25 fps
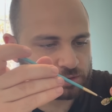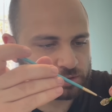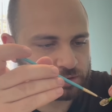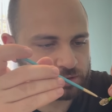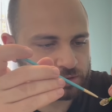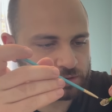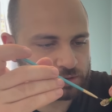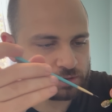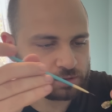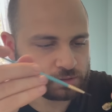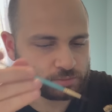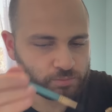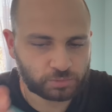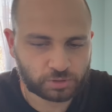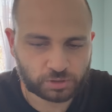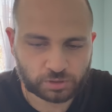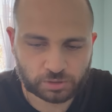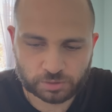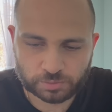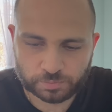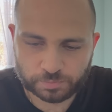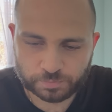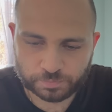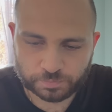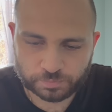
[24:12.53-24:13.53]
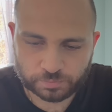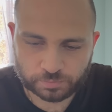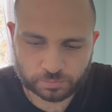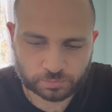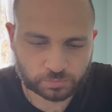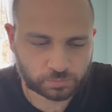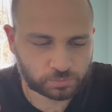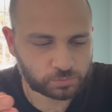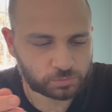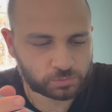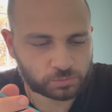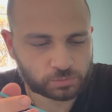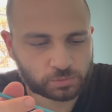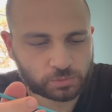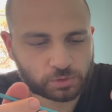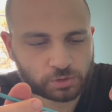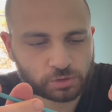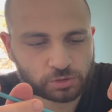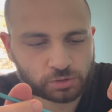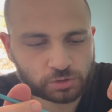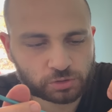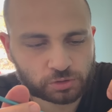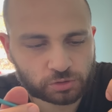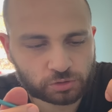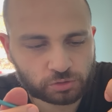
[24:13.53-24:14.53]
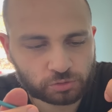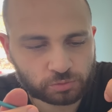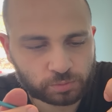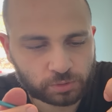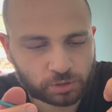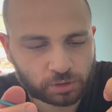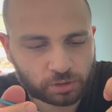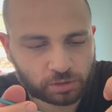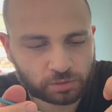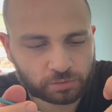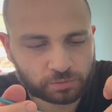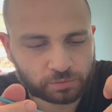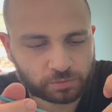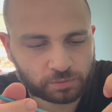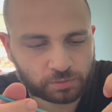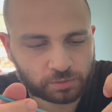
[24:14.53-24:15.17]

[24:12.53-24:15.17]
thing. I'm gonna scoop off